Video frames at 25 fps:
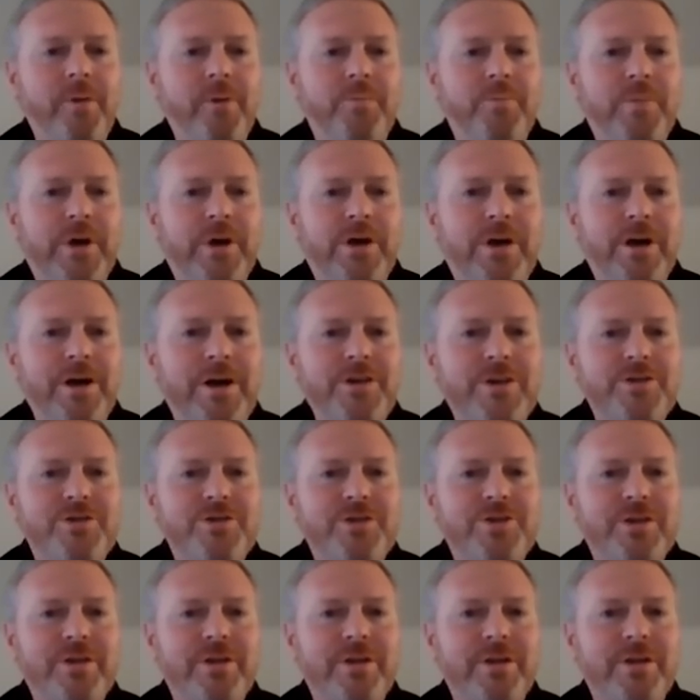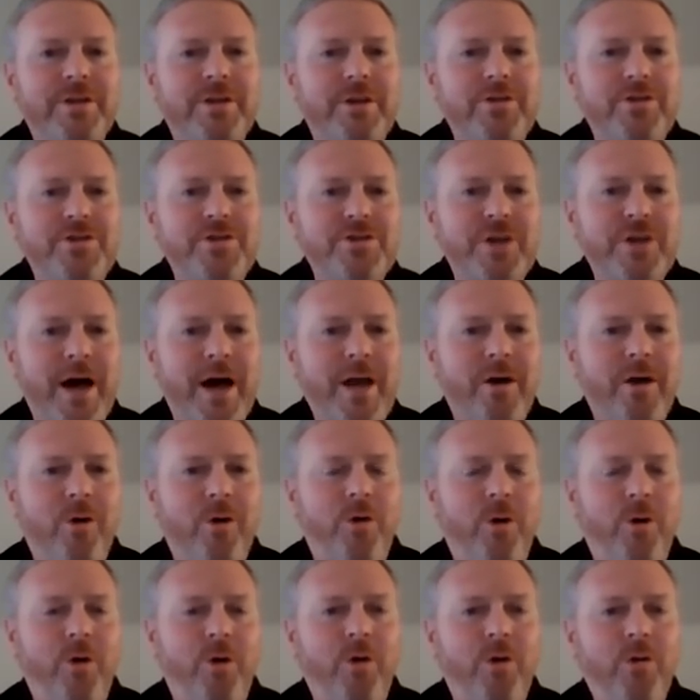because there's not a
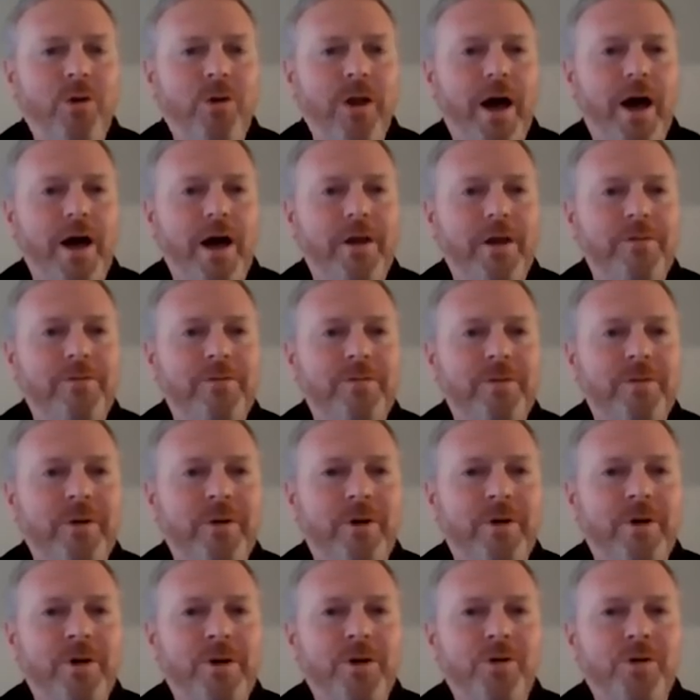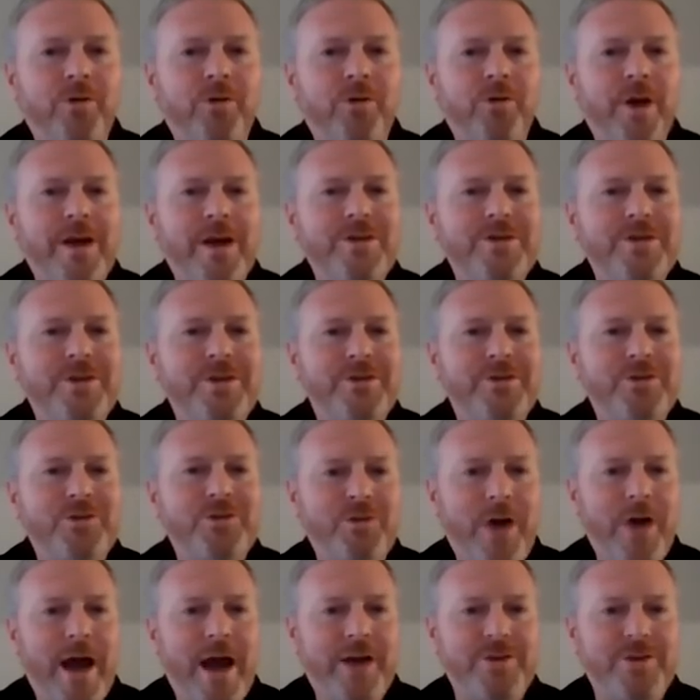whole lot of crazy
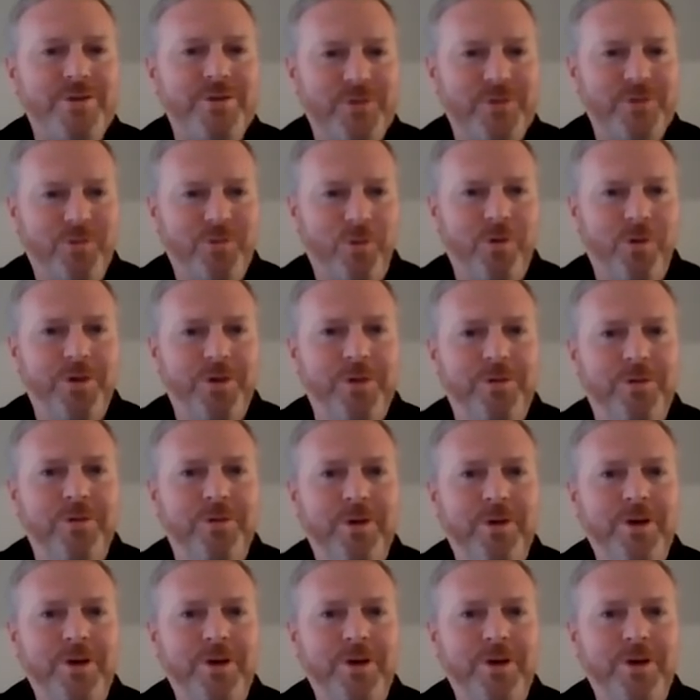distractions for you.